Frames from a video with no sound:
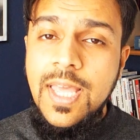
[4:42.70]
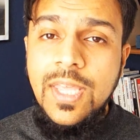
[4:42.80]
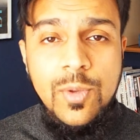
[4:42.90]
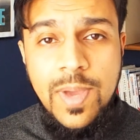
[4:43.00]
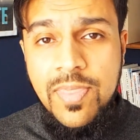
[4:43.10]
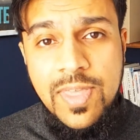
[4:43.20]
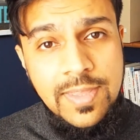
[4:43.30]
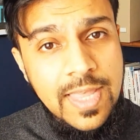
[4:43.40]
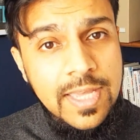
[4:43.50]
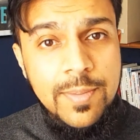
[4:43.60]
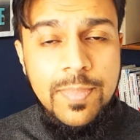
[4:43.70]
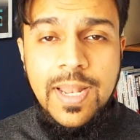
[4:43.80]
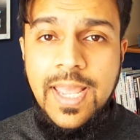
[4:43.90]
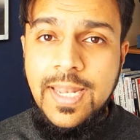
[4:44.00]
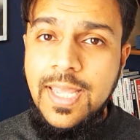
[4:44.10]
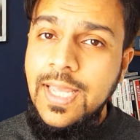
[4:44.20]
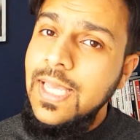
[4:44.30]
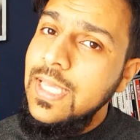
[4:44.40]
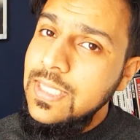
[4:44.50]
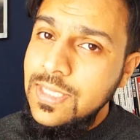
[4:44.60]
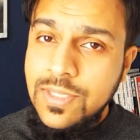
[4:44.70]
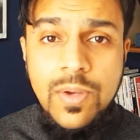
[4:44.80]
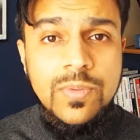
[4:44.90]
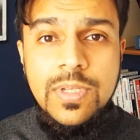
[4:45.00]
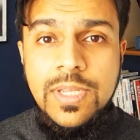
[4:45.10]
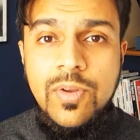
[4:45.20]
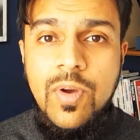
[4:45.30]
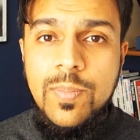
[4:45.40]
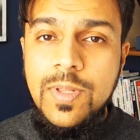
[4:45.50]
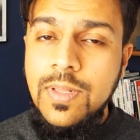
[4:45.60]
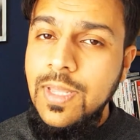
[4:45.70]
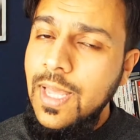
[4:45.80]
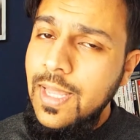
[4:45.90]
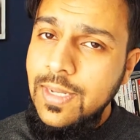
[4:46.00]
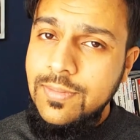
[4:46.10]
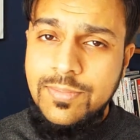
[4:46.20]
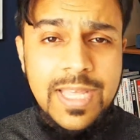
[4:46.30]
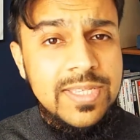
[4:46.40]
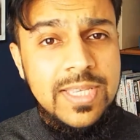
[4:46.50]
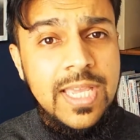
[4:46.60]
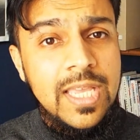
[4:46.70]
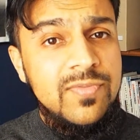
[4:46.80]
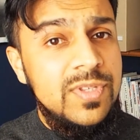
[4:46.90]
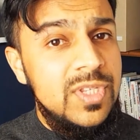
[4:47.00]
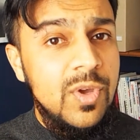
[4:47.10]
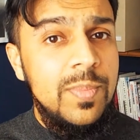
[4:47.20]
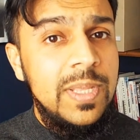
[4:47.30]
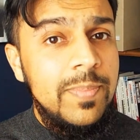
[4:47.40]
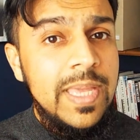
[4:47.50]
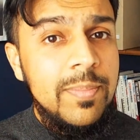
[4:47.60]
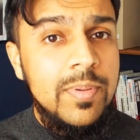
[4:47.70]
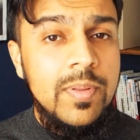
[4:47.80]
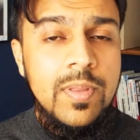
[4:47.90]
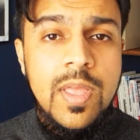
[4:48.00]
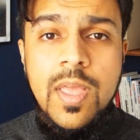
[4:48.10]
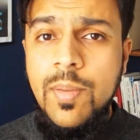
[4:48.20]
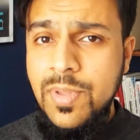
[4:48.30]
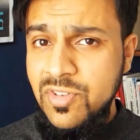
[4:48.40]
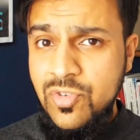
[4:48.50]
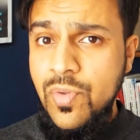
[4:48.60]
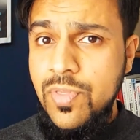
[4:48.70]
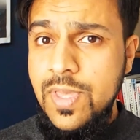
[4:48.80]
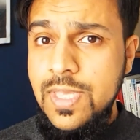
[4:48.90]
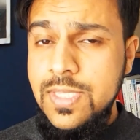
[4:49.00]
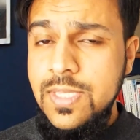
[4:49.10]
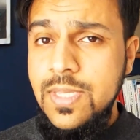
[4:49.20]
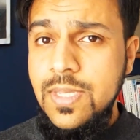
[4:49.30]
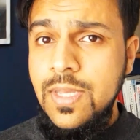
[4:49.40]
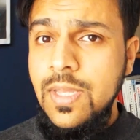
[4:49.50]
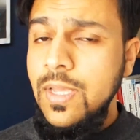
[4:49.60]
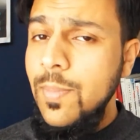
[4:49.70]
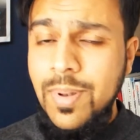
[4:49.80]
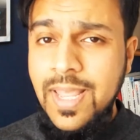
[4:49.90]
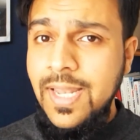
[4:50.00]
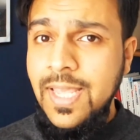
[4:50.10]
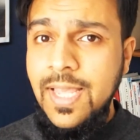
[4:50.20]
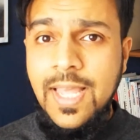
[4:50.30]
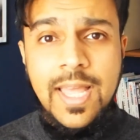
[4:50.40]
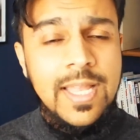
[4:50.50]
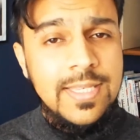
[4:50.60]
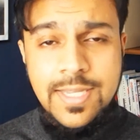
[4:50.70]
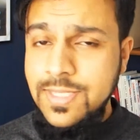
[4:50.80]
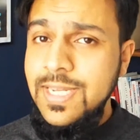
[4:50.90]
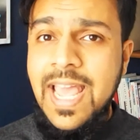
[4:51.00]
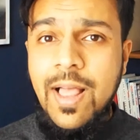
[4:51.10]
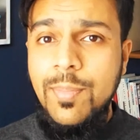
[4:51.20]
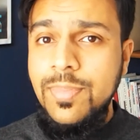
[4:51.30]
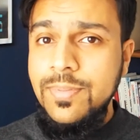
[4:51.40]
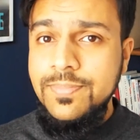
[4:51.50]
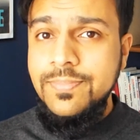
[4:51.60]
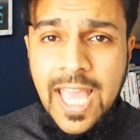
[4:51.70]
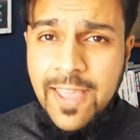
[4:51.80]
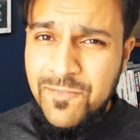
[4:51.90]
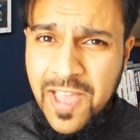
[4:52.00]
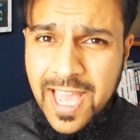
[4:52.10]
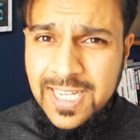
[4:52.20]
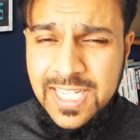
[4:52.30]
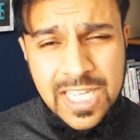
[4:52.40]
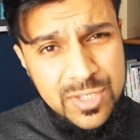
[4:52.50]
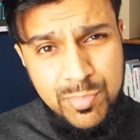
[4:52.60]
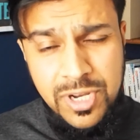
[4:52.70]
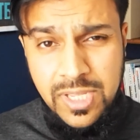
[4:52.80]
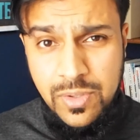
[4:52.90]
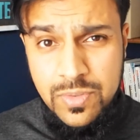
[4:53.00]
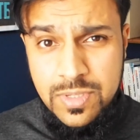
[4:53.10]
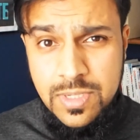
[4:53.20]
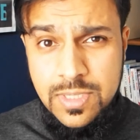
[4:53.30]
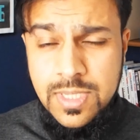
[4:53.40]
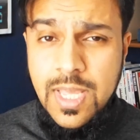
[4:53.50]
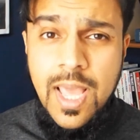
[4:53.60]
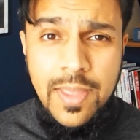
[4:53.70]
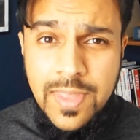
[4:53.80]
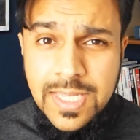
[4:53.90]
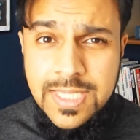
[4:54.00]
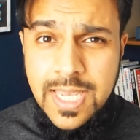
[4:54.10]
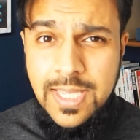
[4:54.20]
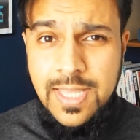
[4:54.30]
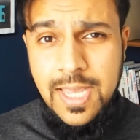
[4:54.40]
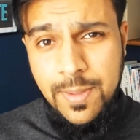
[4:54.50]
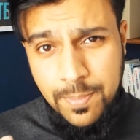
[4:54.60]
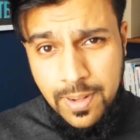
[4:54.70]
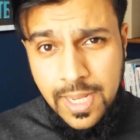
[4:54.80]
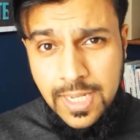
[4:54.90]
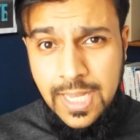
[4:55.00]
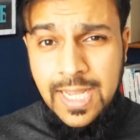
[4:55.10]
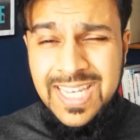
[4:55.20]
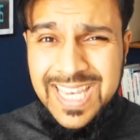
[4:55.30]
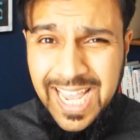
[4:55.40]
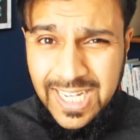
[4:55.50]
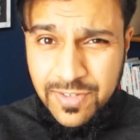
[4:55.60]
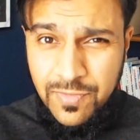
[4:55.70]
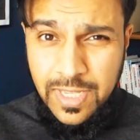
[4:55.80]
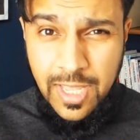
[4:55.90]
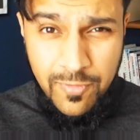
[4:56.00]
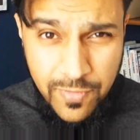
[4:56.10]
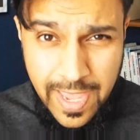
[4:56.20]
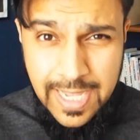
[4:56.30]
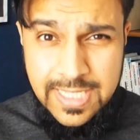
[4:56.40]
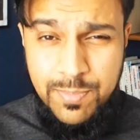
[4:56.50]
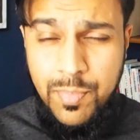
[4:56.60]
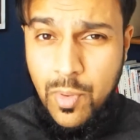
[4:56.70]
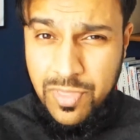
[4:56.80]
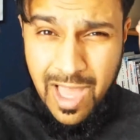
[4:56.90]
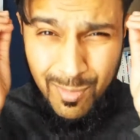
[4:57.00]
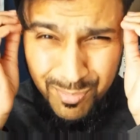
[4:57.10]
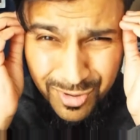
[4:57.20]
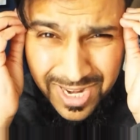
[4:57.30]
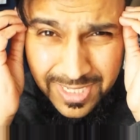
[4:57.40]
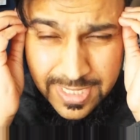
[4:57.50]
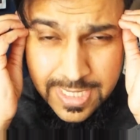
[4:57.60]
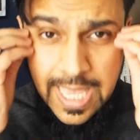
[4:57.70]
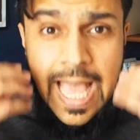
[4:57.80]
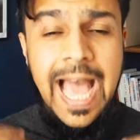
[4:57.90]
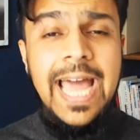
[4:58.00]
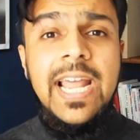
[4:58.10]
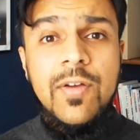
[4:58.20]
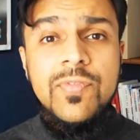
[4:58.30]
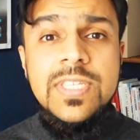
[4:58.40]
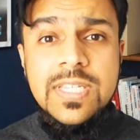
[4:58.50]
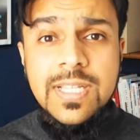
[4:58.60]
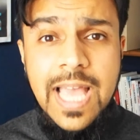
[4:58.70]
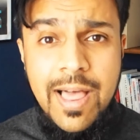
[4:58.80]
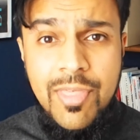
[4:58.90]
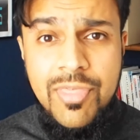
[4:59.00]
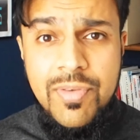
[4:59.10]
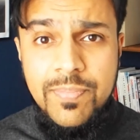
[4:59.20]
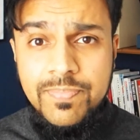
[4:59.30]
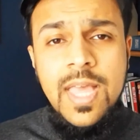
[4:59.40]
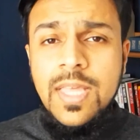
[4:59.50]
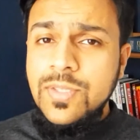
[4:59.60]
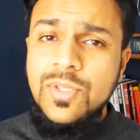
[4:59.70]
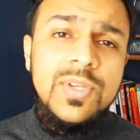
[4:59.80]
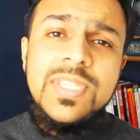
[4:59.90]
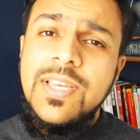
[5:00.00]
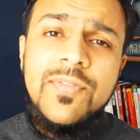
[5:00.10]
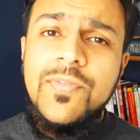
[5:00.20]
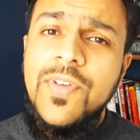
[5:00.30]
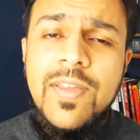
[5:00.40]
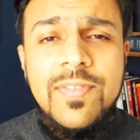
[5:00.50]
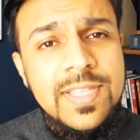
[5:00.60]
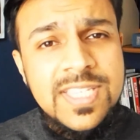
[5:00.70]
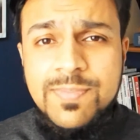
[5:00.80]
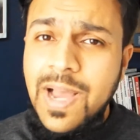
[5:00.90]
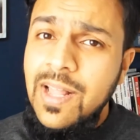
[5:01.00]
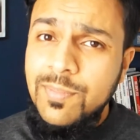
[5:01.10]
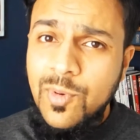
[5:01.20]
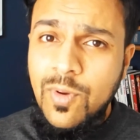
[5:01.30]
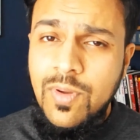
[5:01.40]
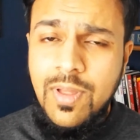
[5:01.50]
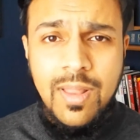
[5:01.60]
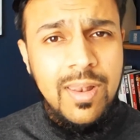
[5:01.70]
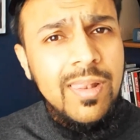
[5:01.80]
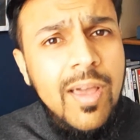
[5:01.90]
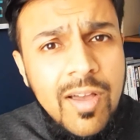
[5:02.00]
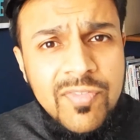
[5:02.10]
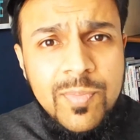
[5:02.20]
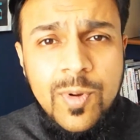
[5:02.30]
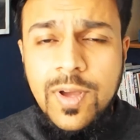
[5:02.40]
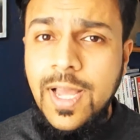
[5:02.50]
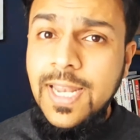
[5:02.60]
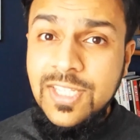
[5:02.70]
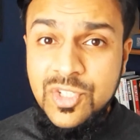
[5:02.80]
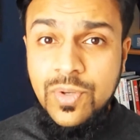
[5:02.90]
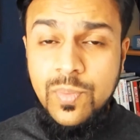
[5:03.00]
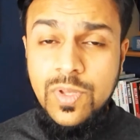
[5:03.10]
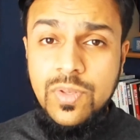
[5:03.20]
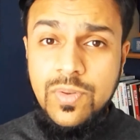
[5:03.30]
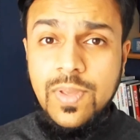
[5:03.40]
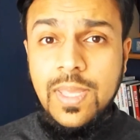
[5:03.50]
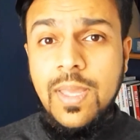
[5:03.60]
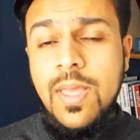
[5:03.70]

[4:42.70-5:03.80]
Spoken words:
You might think that complaining is totally normal, and that's the case for so many people. But the truth is, complaining doesn't help. In fact, it's pretty useless, and they say that complaining negatively affects both our brains and our physical health. So do yourself a favor and smile more, laugh more, and enjoy what you're doing.